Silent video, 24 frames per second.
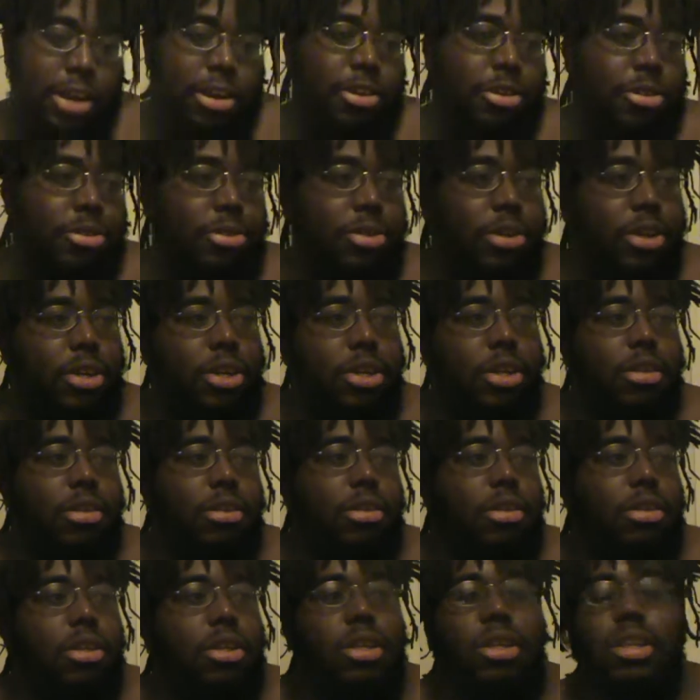know.
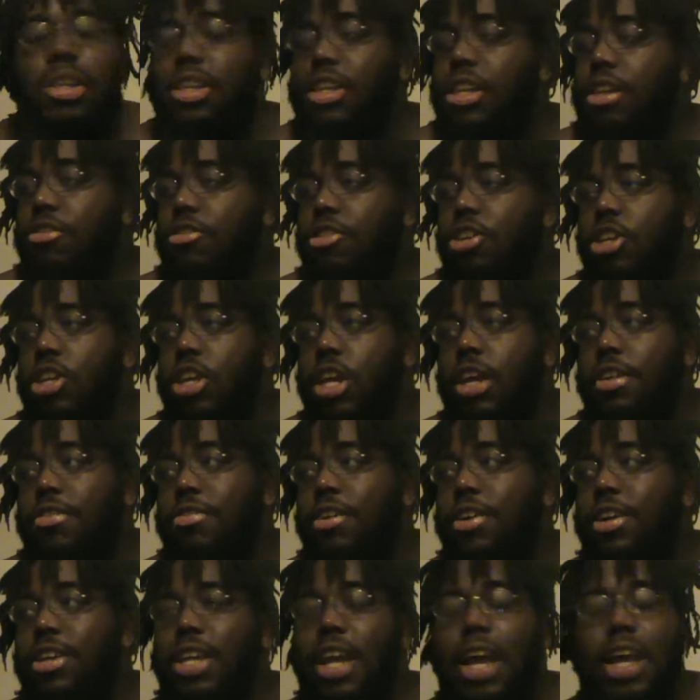As
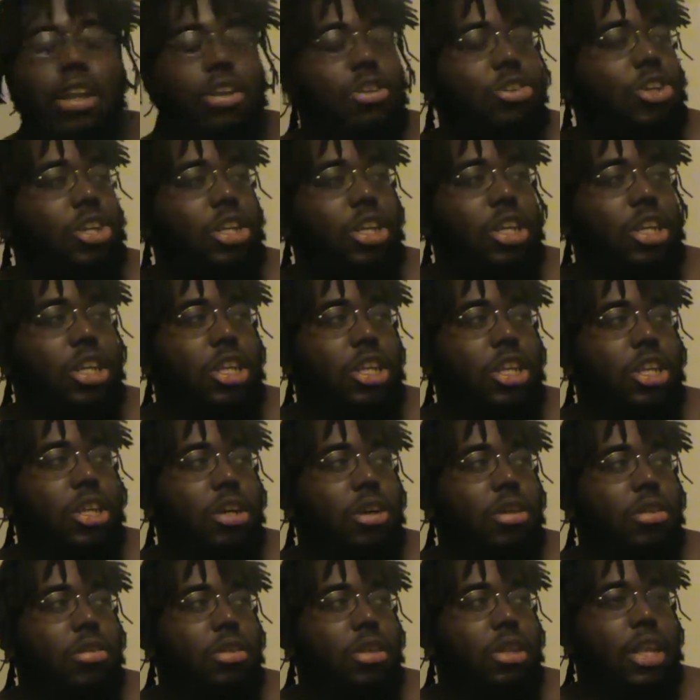far as I know, she's
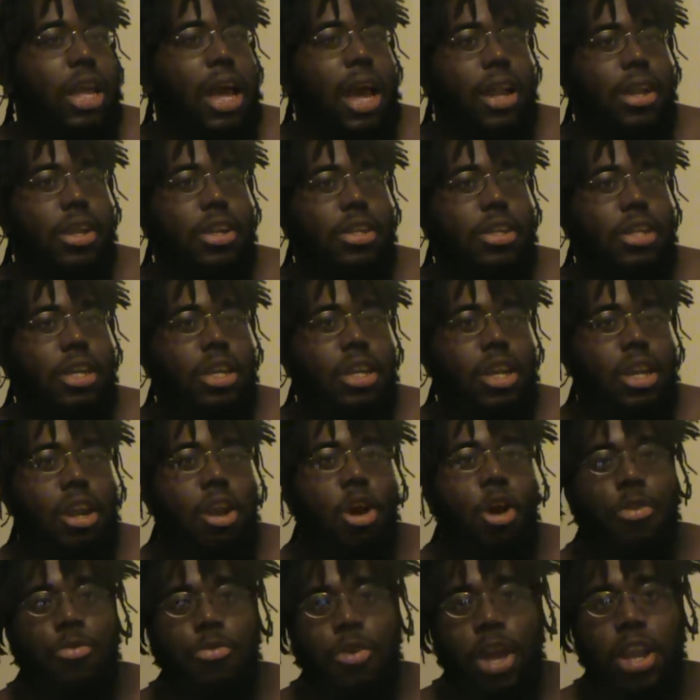still talented. And
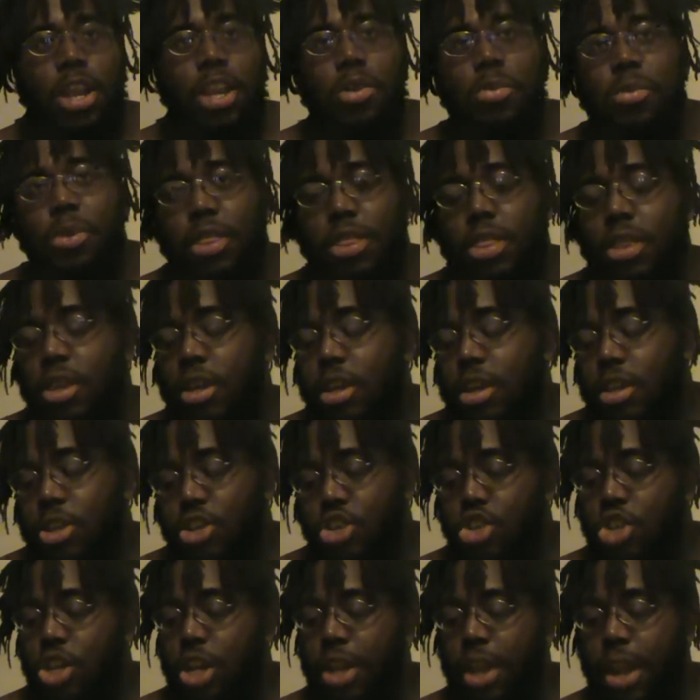already with
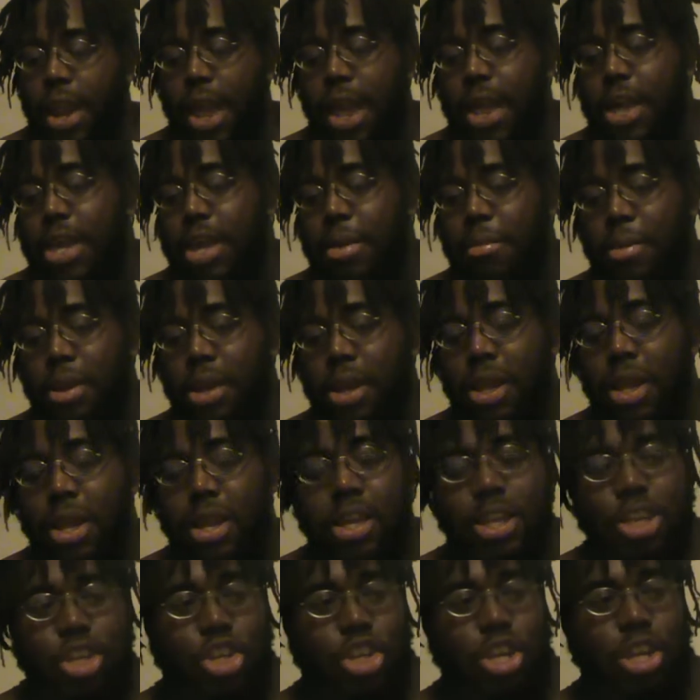Shanae coming
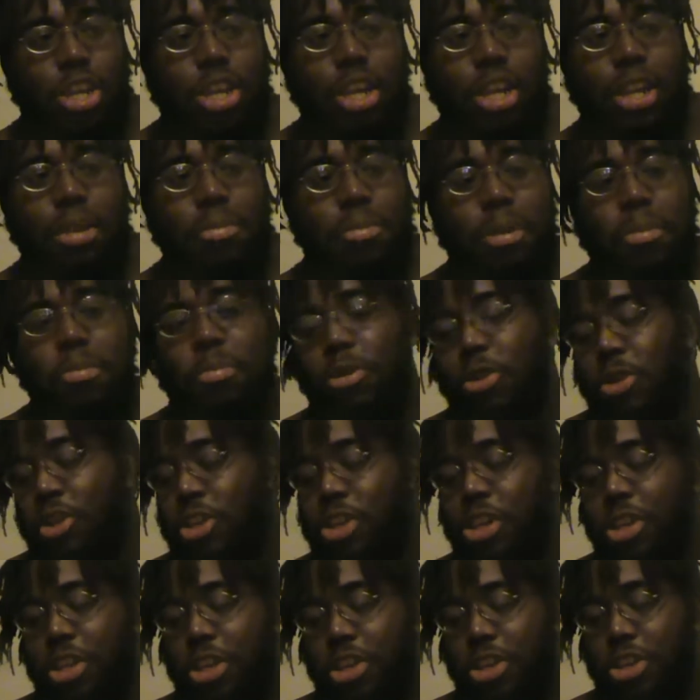in, is she going to be
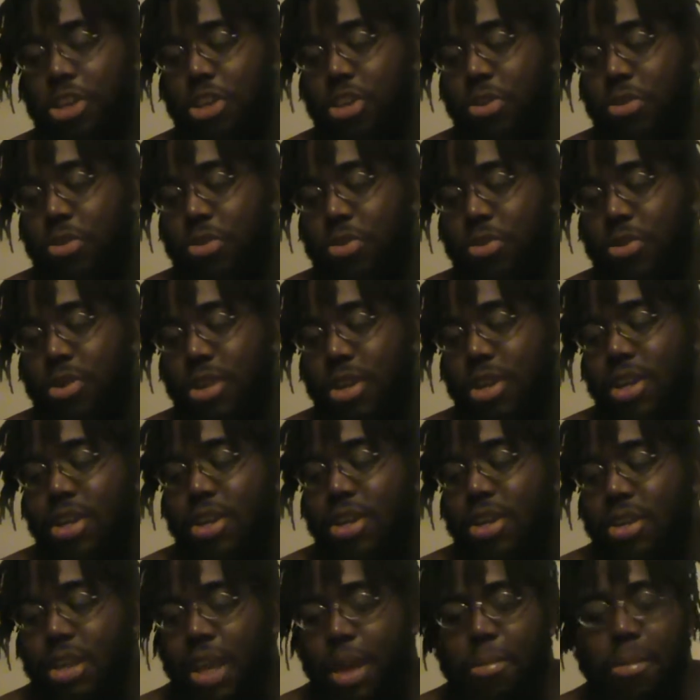pushed to the 2?
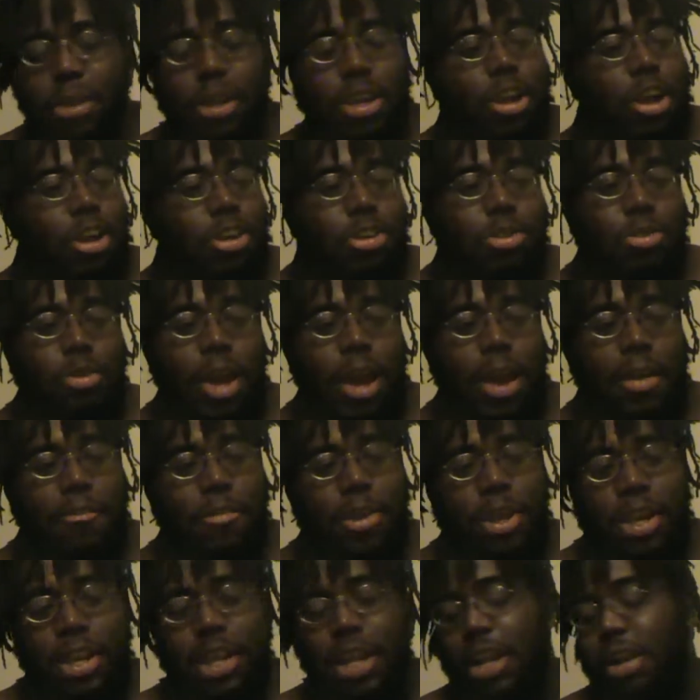I mean, are you
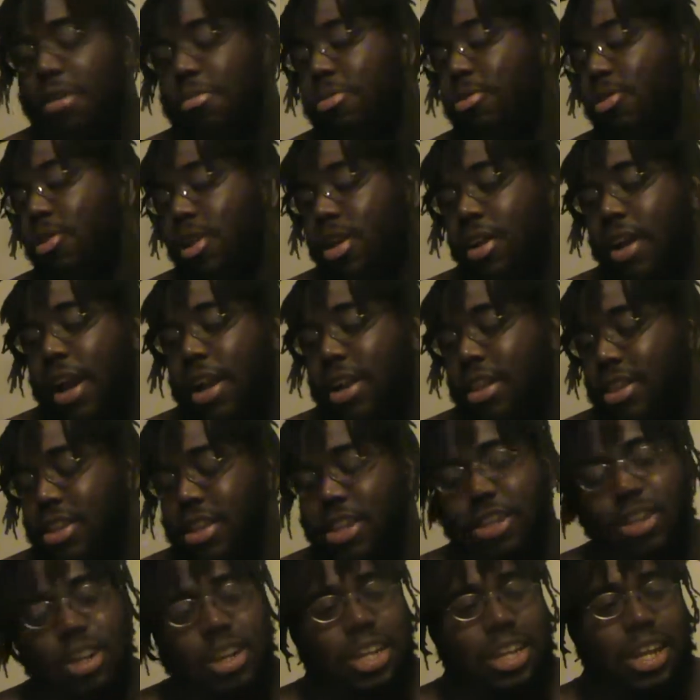really going to pull her out of the
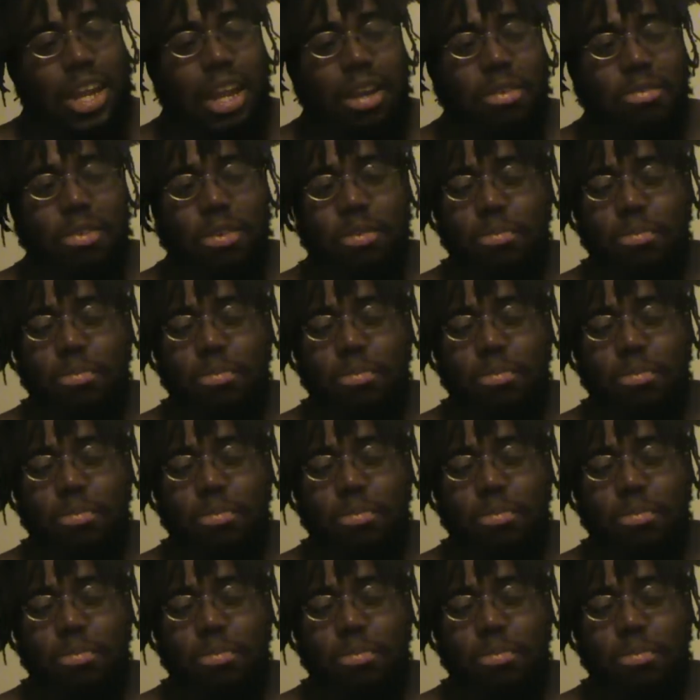starting lineup